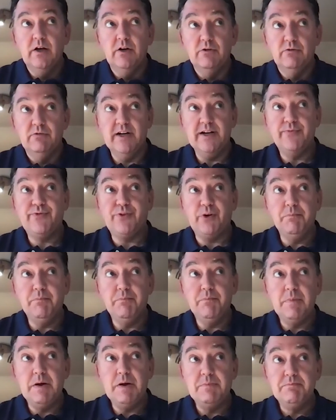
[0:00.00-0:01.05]
really
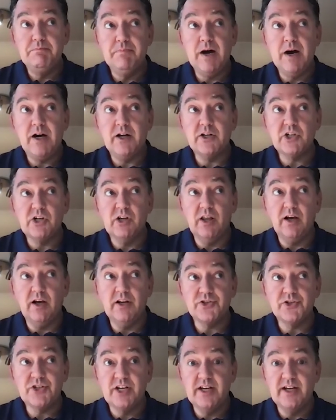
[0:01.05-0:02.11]
from March
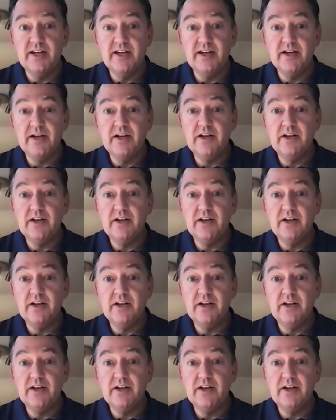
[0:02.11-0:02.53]
last year,